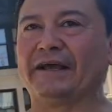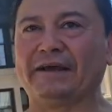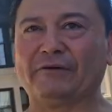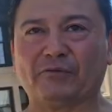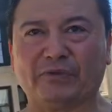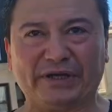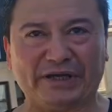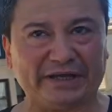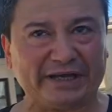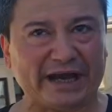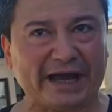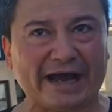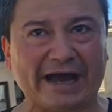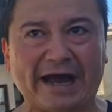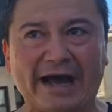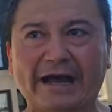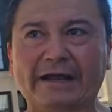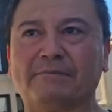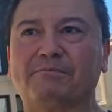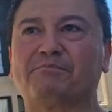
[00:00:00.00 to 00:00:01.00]
We
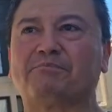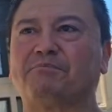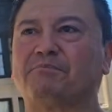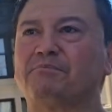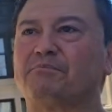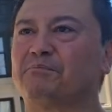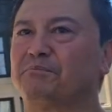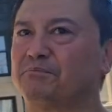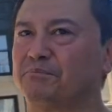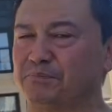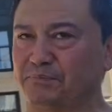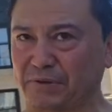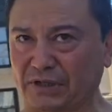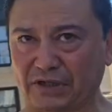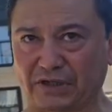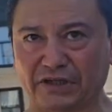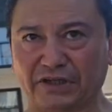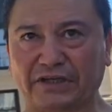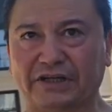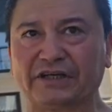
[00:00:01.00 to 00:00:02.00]
had
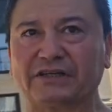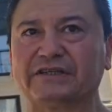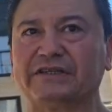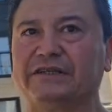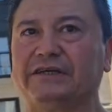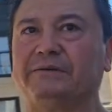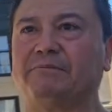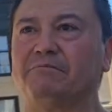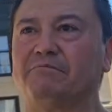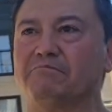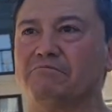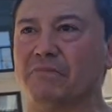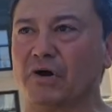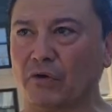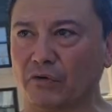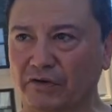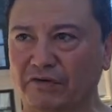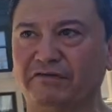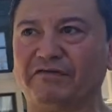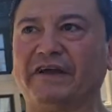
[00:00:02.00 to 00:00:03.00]
politically
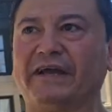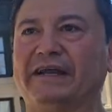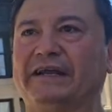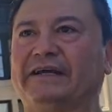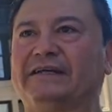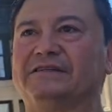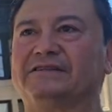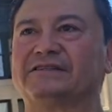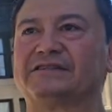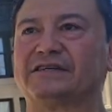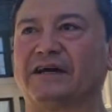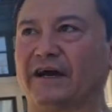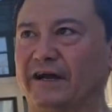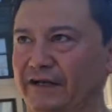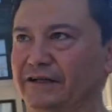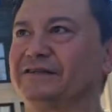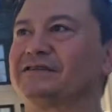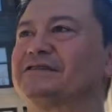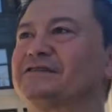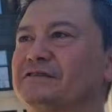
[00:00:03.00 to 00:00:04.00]
motivated
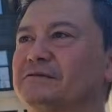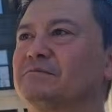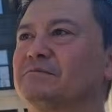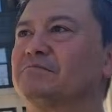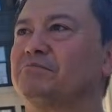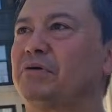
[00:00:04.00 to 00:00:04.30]
science,